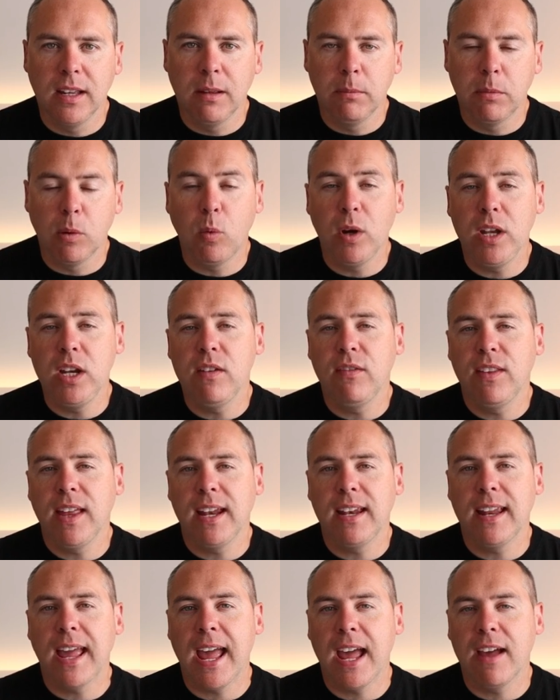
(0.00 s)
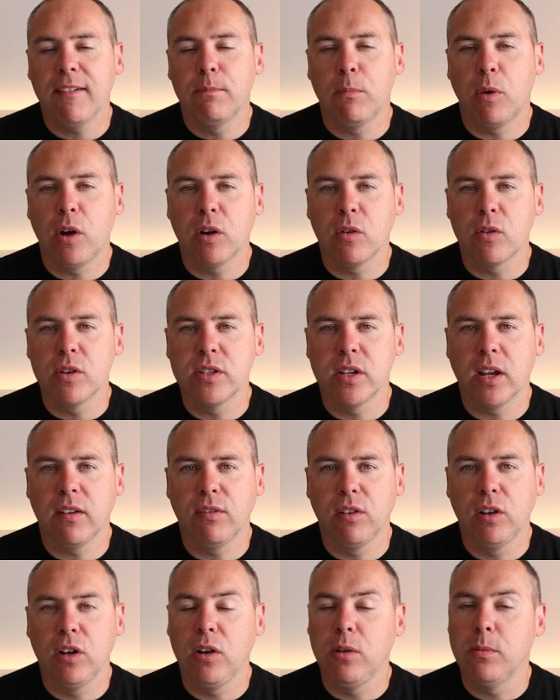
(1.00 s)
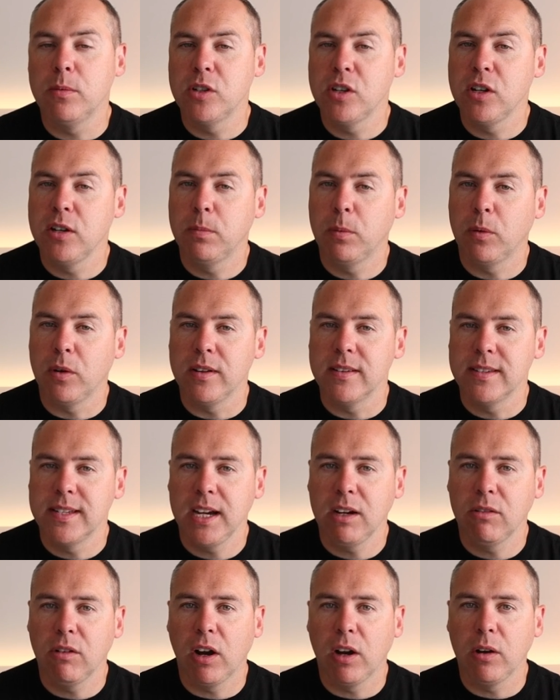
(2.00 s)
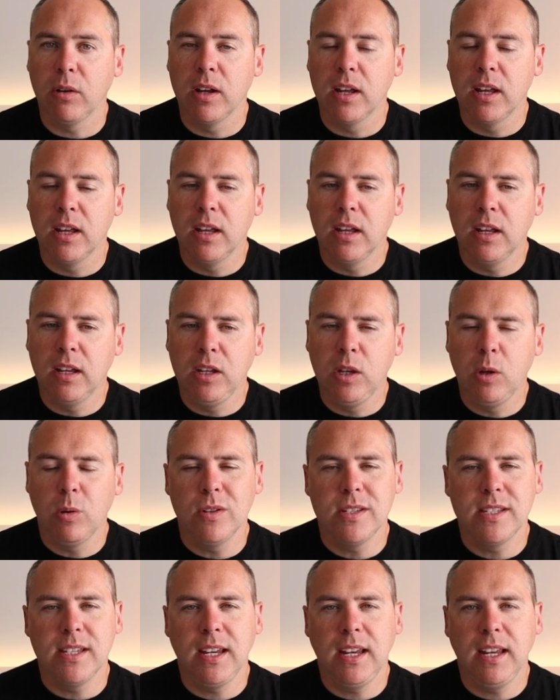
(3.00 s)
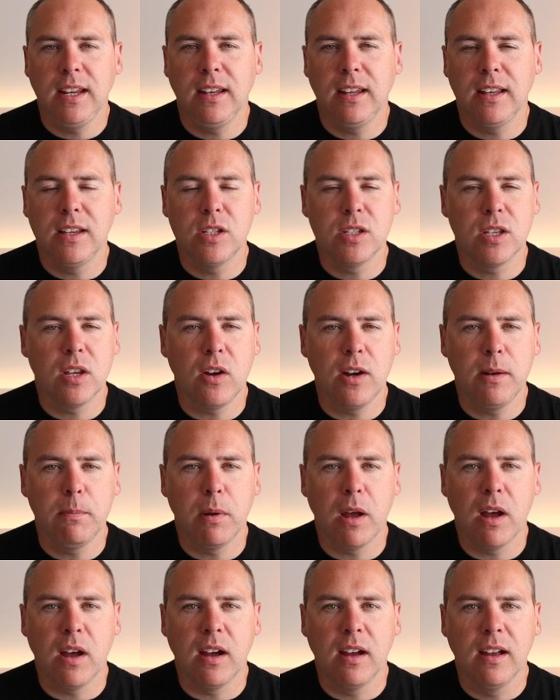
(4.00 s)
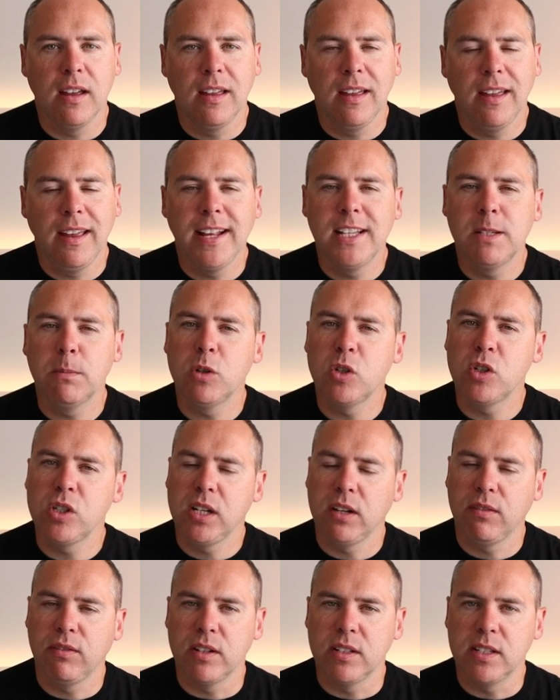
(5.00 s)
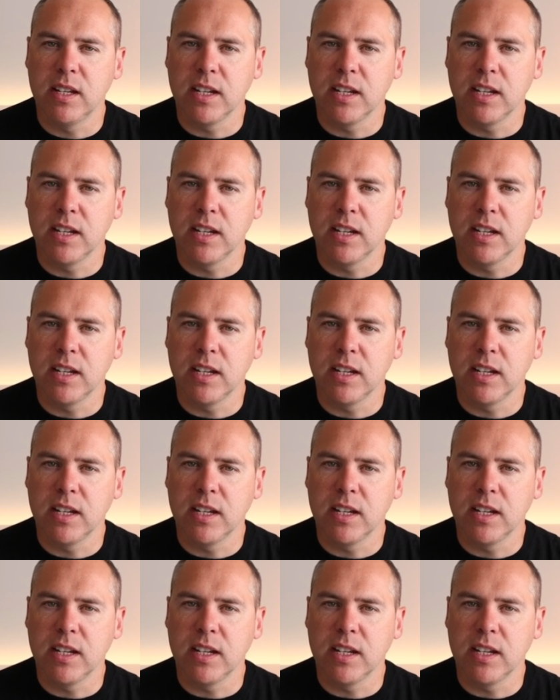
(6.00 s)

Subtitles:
But when you then have Microsoft Loop 2.0, you'll see in the sidebar, it's a much different